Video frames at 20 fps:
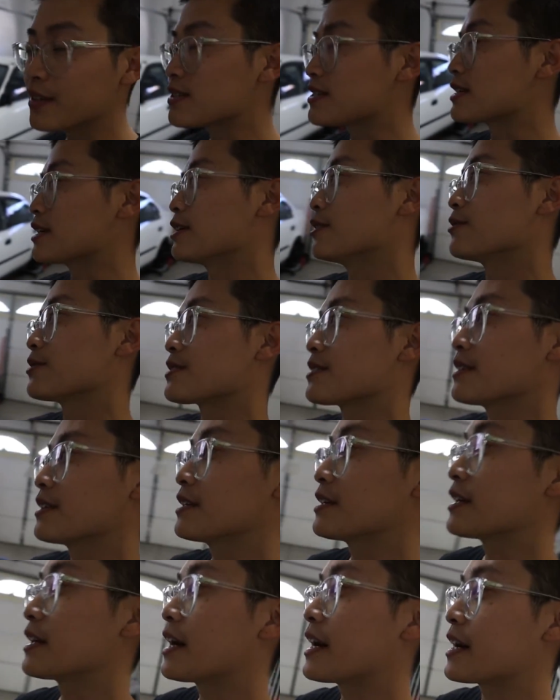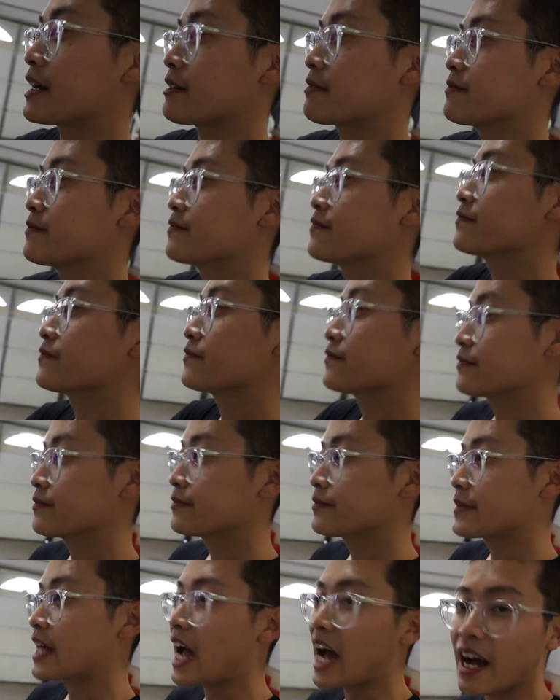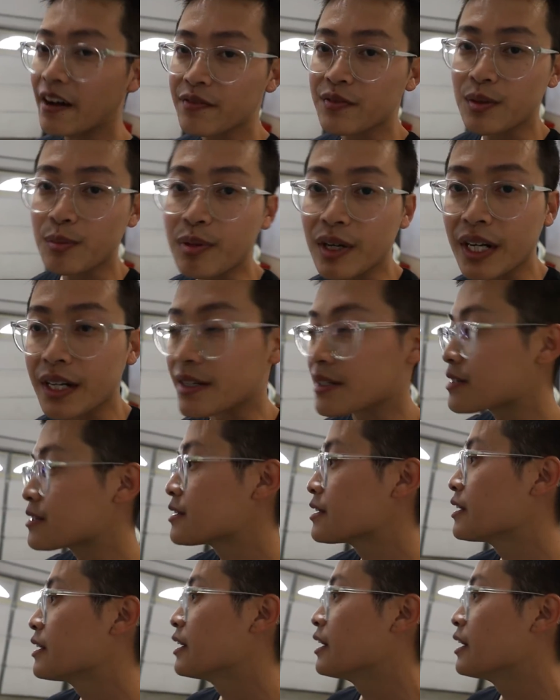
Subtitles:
so it was literally like half the price.